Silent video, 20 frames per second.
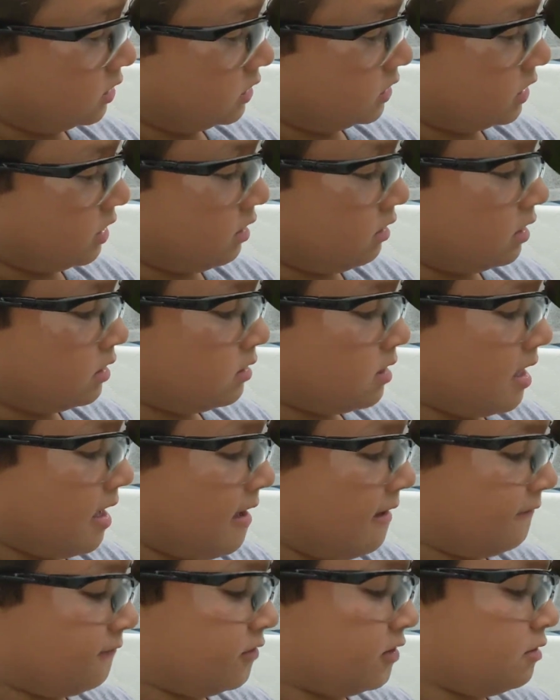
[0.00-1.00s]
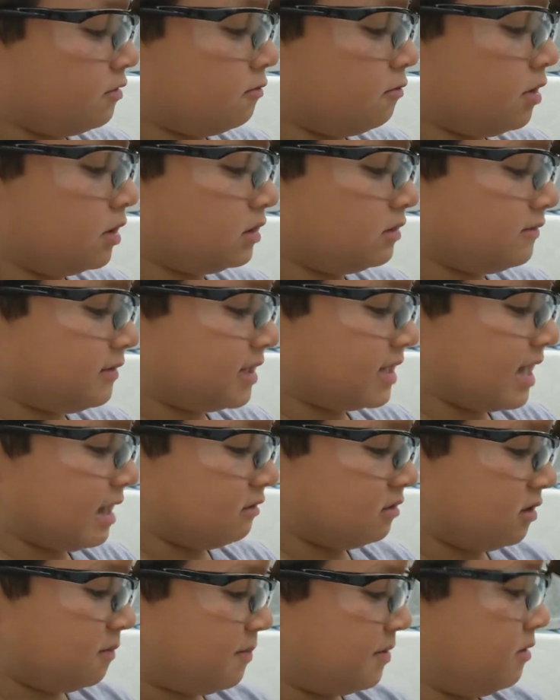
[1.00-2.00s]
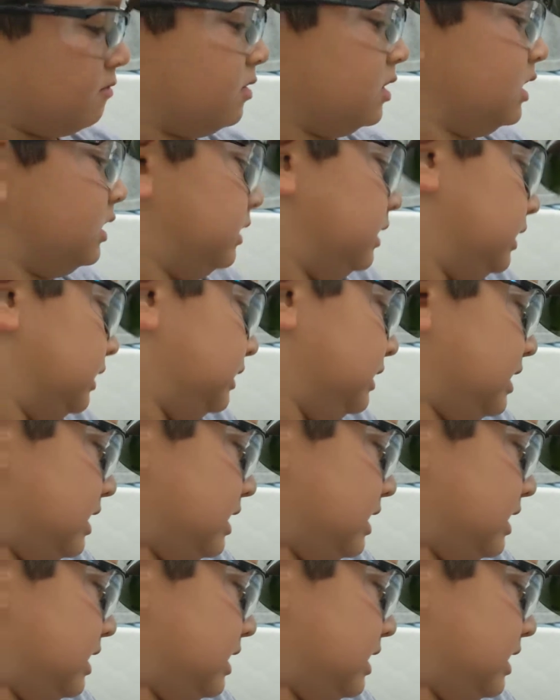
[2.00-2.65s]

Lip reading: So if you're wondering how you put one of these